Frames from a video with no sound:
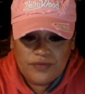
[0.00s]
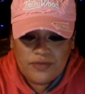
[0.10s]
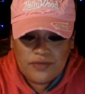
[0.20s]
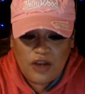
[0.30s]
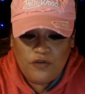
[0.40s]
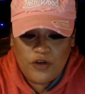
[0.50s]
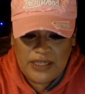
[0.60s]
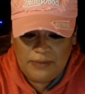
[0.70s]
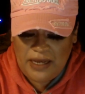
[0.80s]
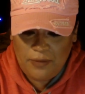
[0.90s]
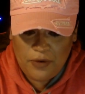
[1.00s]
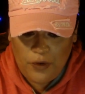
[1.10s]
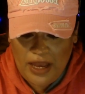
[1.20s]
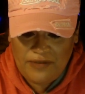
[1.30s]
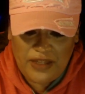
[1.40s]
For September,
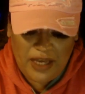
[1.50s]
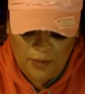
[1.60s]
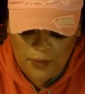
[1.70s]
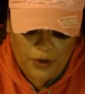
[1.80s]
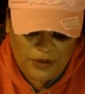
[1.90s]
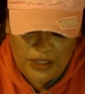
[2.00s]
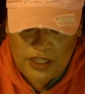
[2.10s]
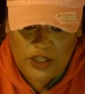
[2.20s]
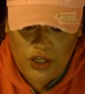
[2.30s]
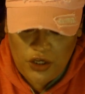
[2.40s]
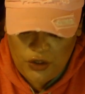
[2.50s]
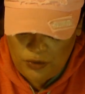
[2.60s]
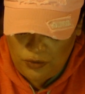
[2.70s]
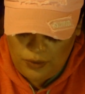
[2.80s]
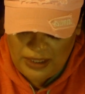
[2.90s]
we have the Emperor. This is
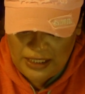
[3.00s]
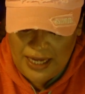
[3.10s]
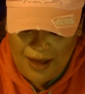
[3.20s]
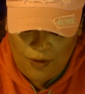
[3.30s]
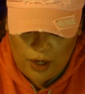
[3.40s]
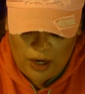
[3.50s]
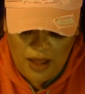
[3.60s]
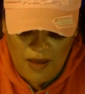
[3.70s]
you with the Tower.